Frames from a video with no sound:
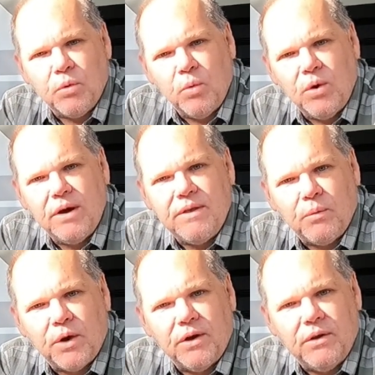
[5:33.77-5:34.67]
to worry that
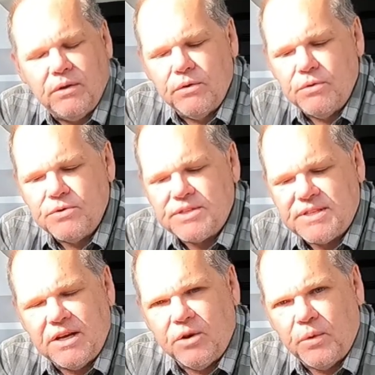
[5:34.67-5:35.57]
we're gonna lose
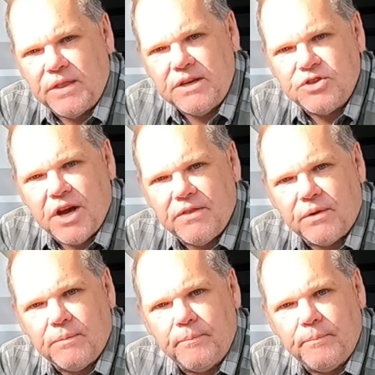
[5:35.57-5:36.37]
signal with each other.